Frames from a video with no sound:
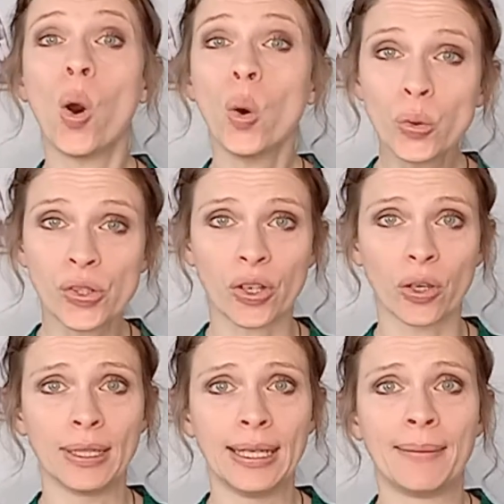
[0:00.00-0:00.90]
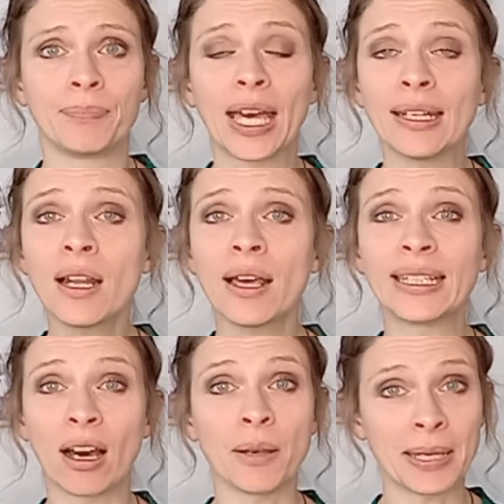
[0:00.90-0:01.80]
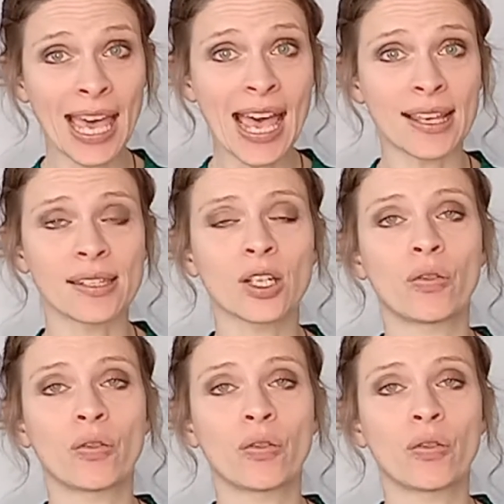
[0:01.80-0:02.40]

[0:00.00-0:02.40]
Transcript: Also, unlike IBS,